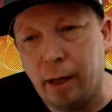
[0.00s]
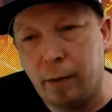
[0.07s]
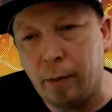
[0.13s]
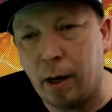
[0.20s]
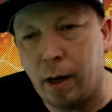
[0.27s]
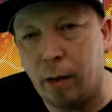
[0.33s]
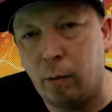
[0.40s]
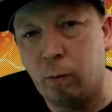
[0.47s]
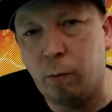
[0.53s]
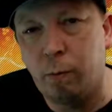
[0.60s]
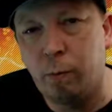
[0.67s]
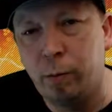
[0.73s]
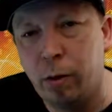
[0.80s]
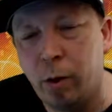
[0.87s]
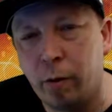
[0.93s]
I
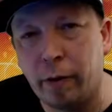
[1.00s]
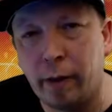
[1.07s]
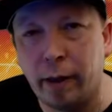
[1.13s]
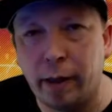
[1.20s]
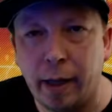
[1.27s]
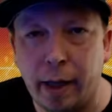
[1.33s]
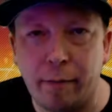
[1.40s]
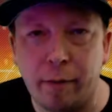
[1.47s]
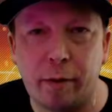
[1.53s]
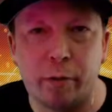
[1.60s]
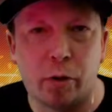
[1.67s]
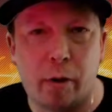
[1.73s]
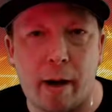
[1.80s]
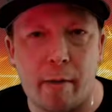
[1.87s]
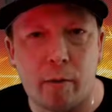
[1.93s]
don't think they have
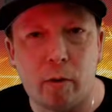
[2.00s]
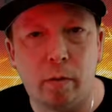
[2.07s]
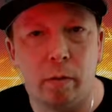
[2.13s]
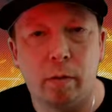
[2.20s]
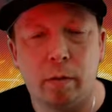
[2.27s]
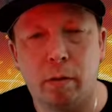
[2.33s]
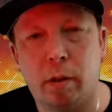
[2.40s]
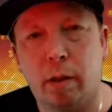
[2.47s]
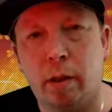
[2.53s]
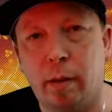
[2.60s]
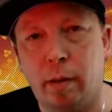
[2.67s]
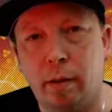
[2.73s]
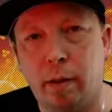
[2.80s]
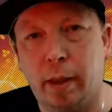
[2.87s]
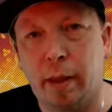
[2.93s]
enough travel,
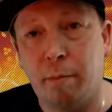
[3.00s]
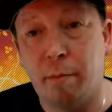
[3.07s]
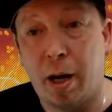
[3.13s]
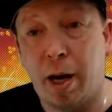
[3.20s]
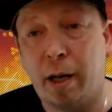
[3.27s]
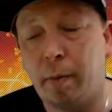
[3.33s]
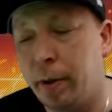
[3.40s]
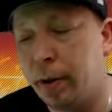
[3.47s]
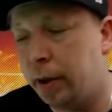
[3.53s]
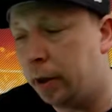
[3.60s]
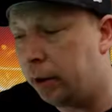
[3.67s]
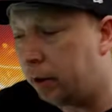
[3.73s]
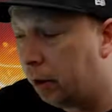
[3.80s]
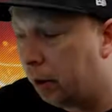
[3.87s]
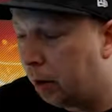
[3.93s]
in my
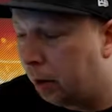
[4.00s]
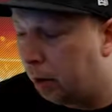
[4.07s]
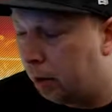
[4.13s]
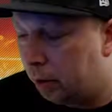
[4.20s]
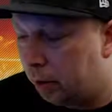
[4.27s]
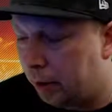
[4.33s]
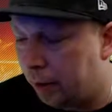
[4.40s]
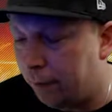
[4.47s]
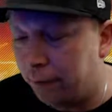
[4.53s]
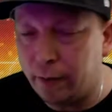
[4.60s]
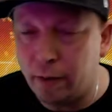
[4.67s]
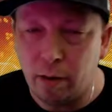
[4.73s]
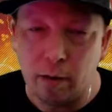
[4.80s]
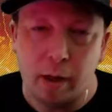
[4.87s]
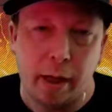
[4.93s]
opinion. They
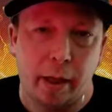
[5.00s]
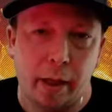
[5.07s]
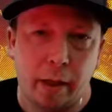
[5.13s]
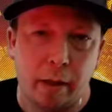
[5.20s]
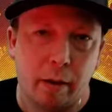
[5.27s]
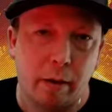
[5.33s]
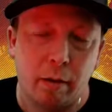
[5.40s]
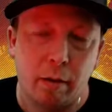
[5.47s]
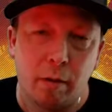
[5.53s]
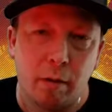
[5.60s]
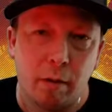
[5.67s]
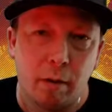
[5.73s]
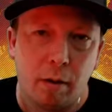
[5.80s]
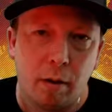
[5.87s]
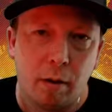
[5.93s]
feel like
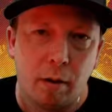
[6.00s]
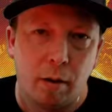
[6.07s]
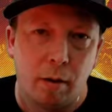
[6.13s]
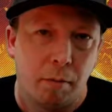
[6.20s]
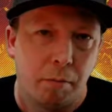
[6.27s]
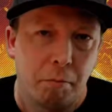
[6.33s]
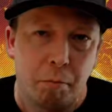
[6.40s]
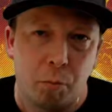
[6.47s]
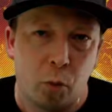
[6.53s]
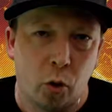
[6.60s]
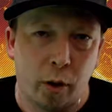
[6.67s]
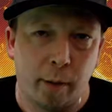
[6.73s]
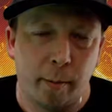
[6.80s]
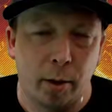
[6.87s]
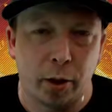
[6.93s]

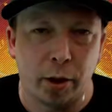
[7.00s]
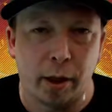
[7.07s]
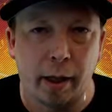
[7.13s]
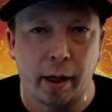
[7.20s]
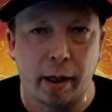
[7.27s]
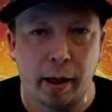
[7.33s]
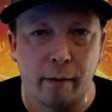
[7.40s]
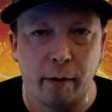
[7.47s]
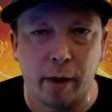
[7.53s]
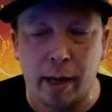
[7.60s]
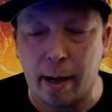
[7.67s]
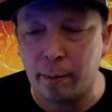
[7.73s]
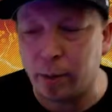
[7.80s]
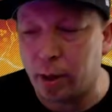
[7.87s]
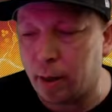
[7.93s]
pretty much like every
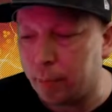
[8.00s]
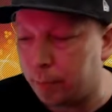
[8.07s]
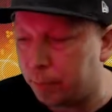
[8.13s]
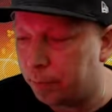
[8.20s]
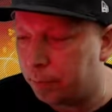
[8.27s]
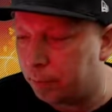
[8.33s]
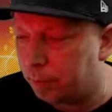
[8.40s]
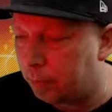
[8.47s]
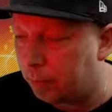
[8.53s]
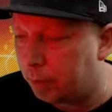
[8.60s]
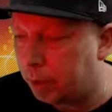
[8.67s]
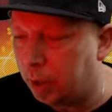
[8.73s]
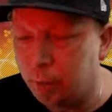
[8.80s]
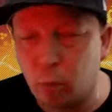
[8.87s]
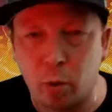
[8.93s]
laptop
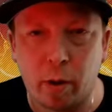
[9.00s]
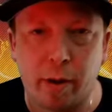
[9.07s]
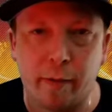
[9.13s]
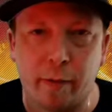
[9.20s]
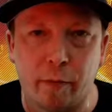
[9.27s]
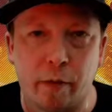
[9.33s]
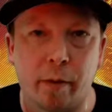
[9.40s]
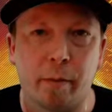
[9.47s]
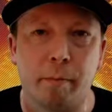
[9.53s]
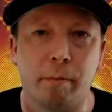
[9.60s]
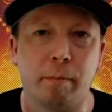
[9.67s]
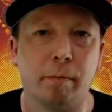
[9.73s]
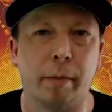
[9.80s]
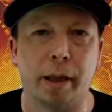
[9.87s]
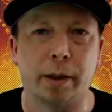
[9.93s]
keyboard I've ever
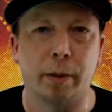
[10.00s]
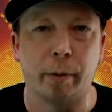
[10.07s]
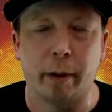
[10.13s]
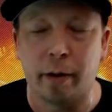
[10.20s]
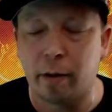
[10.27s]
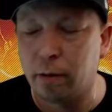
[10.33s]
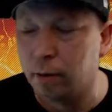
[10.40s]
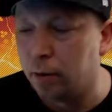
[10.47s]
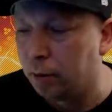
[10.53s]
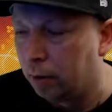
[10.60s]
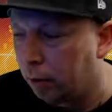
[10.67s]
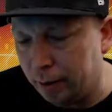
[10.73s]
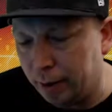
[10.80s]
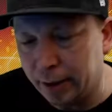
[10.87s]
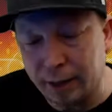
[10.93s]
messed with.
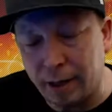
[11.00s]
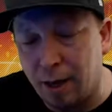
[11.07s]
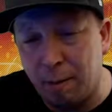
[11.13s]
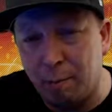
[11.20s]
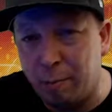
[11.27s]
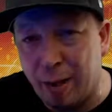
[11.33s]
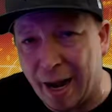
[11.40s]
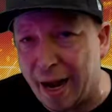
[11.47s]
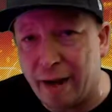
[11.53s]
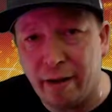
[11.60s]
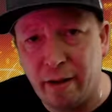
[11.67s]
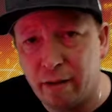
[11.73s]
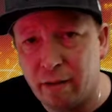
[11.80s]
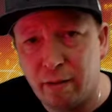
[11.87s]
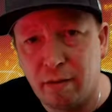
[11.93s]
It's not
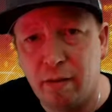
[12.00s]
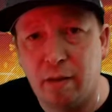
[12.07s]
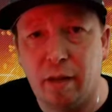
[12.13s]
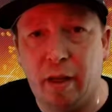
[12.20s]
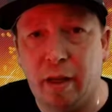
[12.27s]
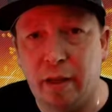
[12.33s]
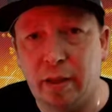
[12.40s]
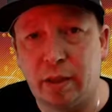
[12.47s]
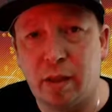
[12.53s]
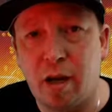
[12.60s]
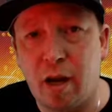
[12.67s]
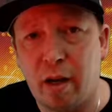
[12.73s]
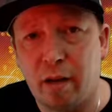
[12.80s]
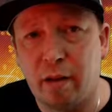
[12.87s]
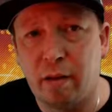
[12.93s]
bad. It's
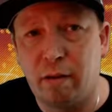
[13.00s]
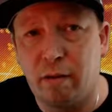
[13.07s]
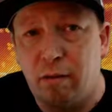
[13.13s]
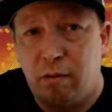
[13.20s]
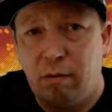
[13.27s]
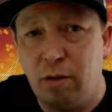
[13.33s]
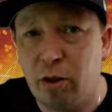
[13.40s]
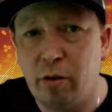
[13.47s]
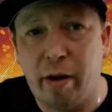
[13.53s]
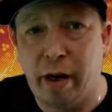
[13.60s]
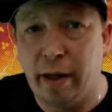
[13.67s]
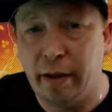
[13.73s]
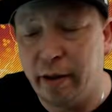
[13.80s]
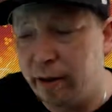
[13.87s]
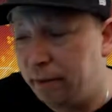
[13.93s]
not
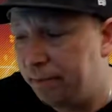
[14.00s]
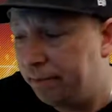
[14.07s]
great.